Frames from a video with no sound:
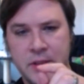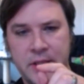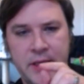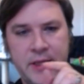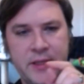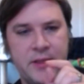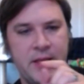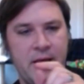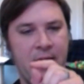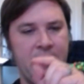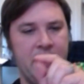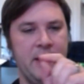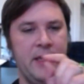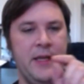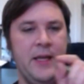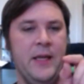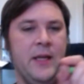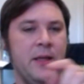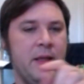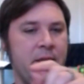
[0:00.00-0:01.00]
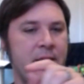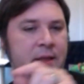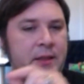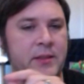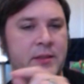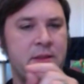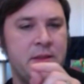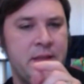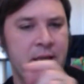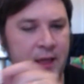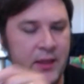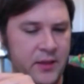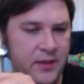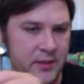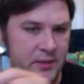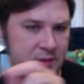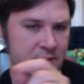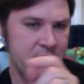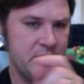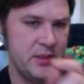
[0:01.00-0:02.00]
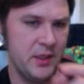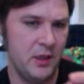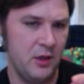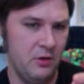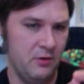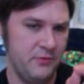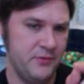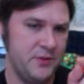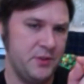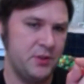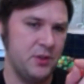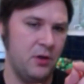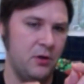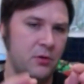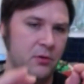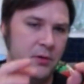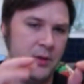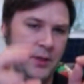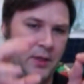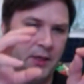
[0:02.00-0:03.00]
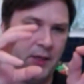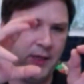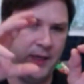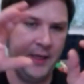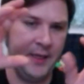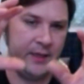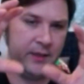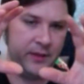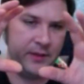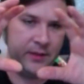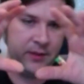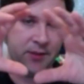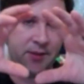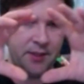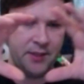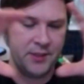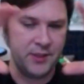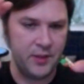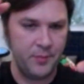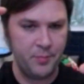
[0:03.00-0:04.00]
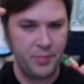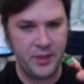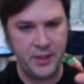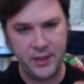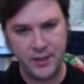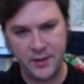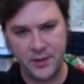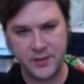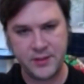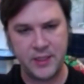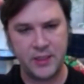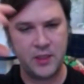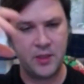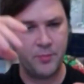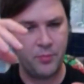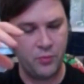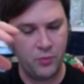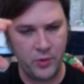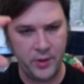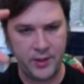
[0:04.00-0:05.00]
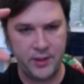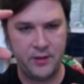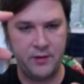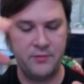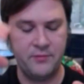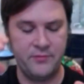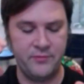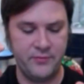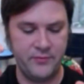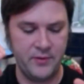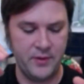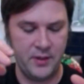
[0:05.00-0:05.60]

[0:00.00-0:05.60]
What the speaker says: that it is death itself. So it disappears at the point of